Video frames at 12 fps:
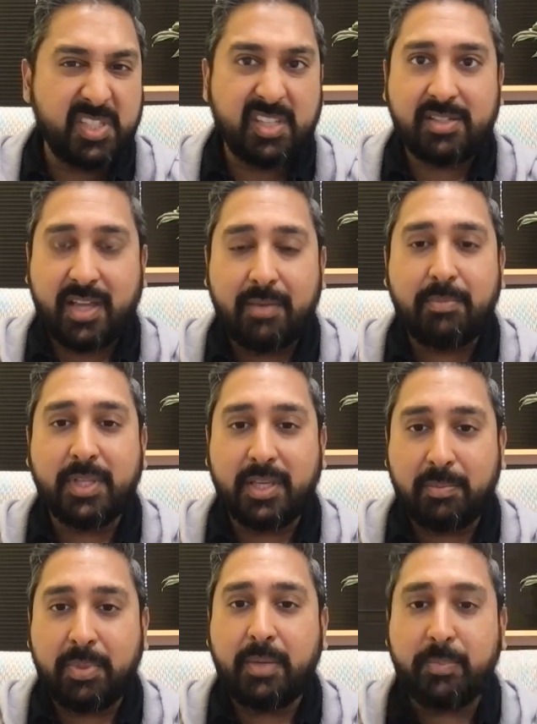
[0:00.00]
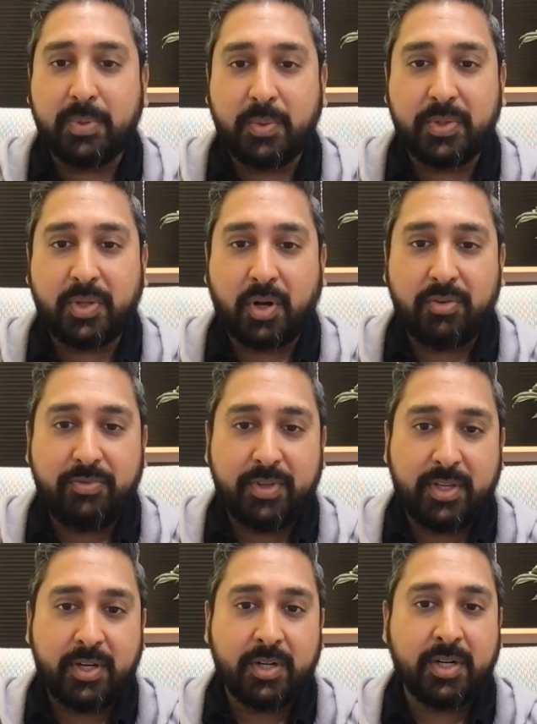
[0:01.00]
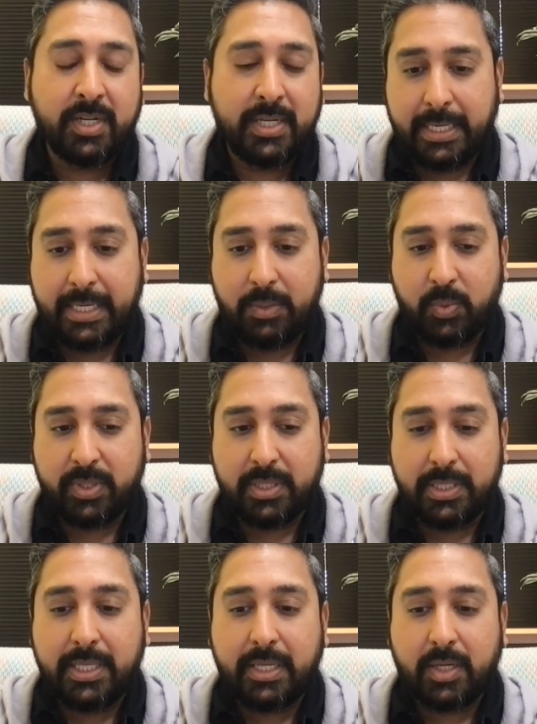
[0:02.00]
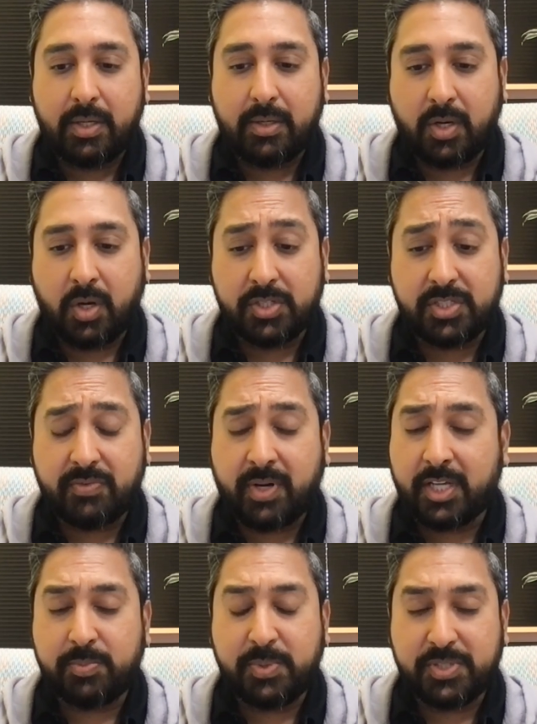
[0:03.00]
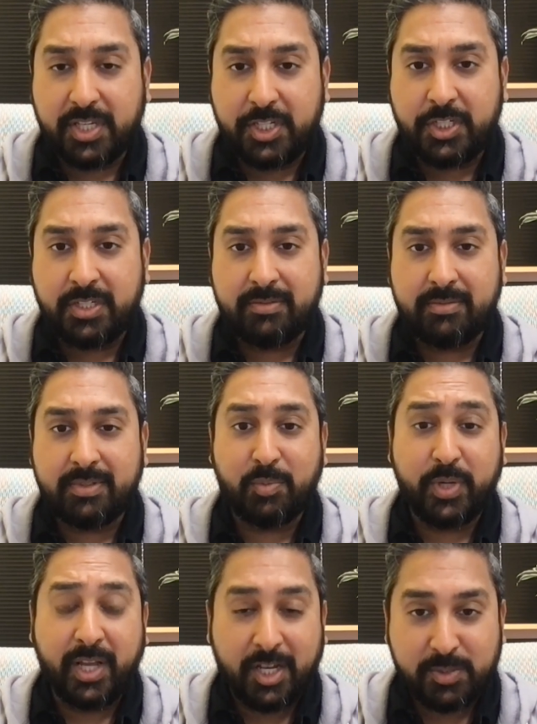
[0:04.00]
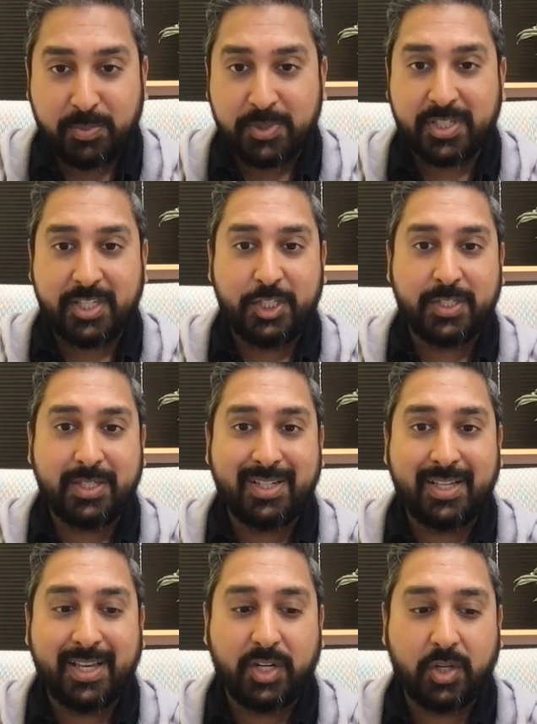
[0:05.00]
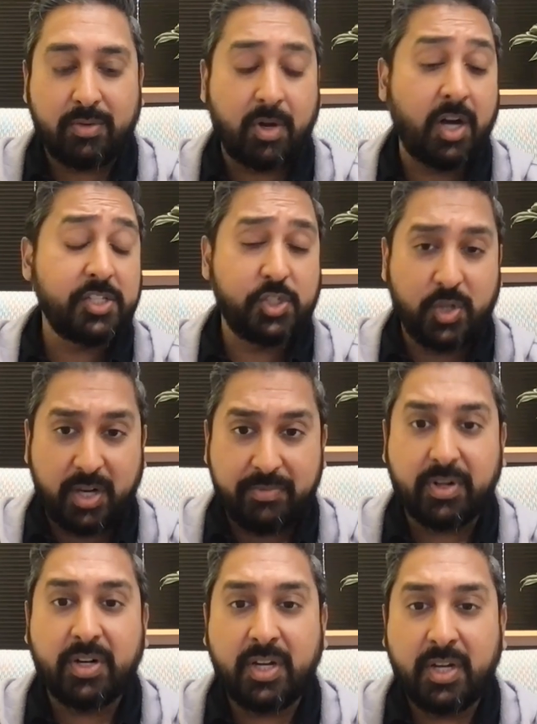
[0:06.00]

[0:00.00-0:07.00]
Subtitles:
6 to 8 million people with heart failure, and one of the leading causes of hospitalization, rehospitalization, and cost driver